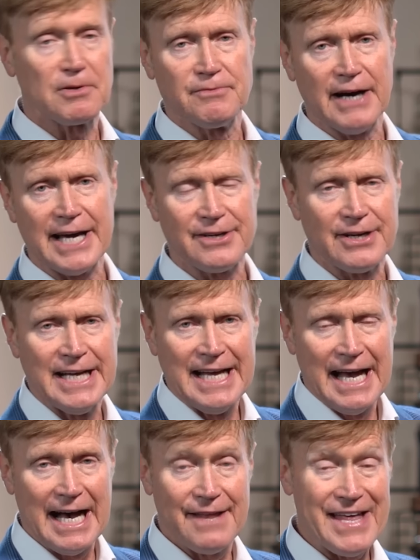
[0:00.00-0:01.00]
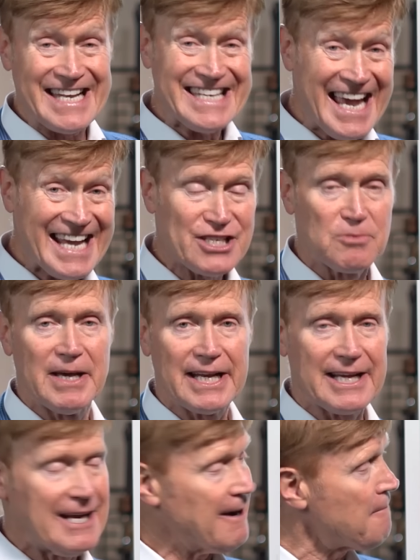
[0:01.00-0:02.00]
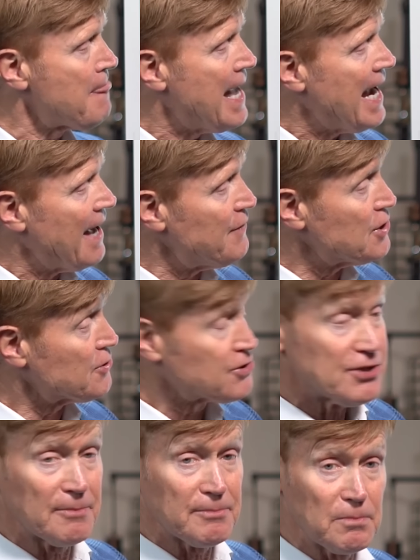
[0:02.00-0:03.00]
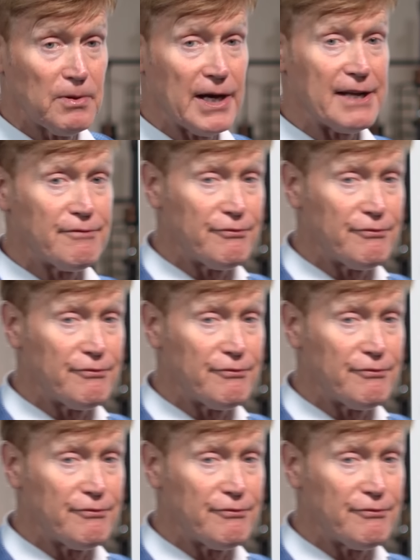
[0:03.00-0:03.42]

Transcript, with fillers: provider that takes Medicare, and then your supplemental plan